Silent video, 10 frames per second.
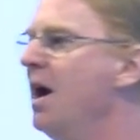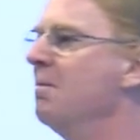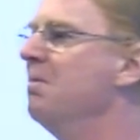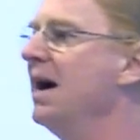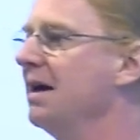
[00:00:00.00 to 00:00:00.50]

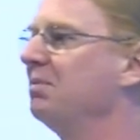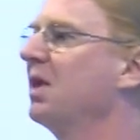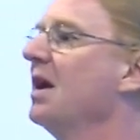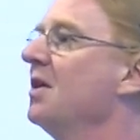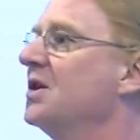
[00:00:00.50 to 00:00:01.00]

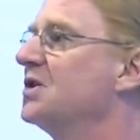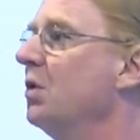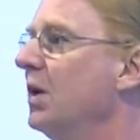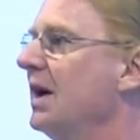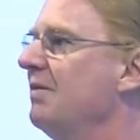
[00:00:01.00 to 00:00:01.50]
But the
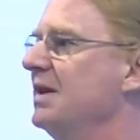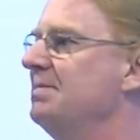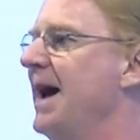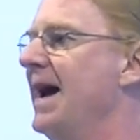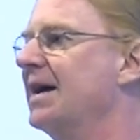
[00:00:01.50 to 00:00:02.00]
sorting of these
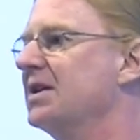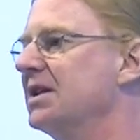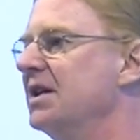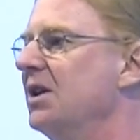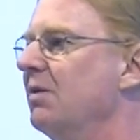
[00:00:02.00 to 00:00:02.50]
packets into